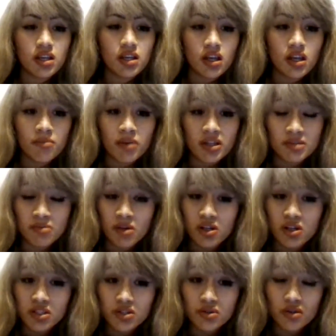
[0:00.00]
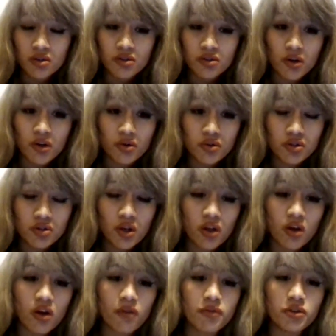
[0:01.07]
but most those
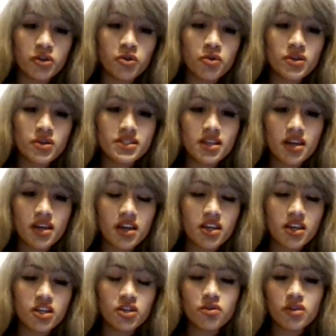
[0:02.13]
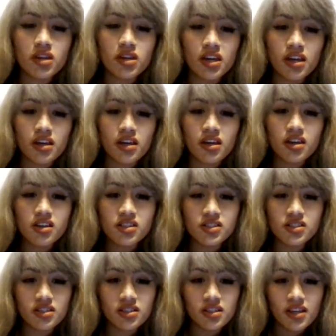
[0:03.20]
of USA, UK,
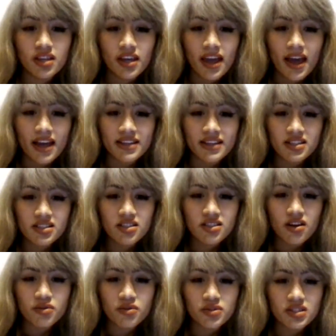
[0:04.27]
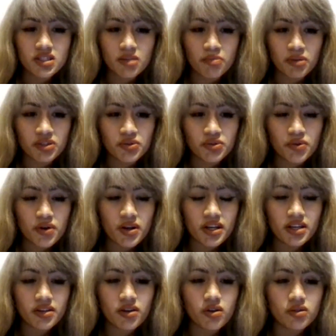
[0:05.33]
Asia, and this causes the patriotic
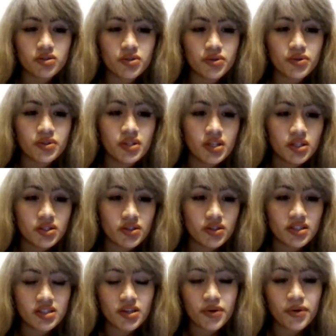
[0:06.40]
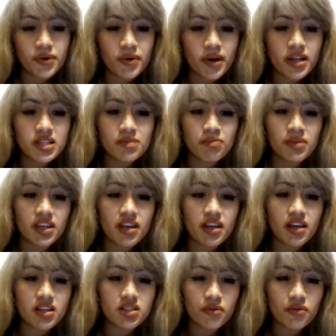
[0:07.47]
culture to deteriorate
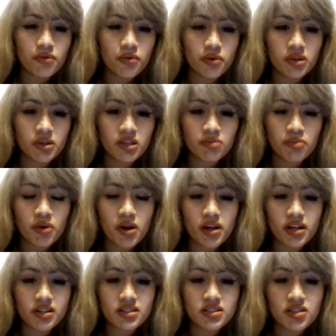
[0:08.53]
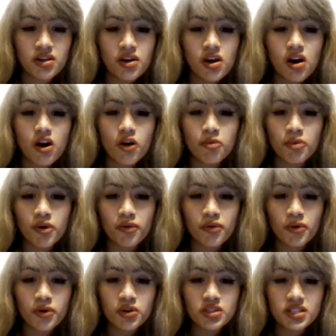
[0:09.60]
because of foreign products are
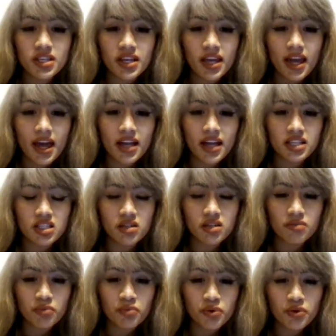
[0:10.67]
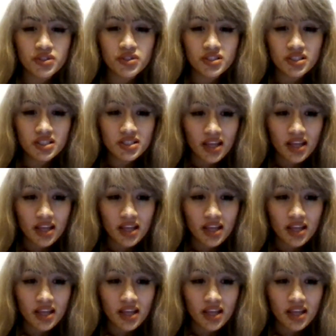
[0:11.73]
preferred and the purchase